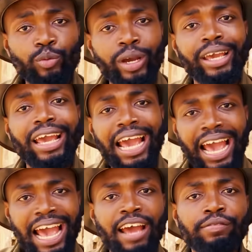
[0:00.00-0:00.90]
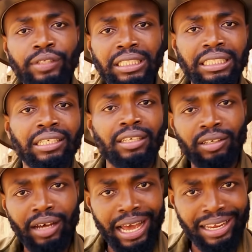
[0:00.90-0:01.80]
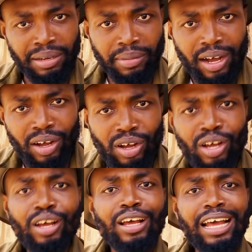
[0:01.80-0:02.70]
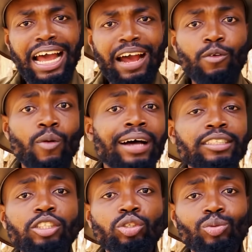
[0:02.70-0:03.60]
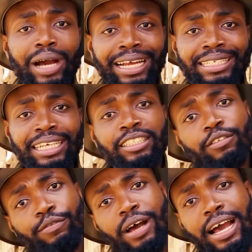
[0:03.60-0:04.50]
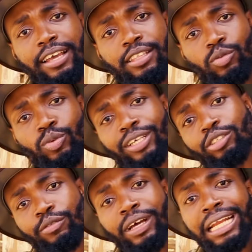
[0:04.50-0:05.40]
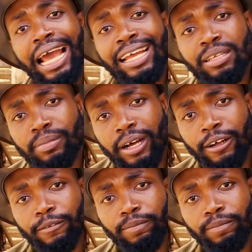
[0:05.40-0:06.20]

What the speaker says: weigh every single animal. Once you identify the weight of an animal,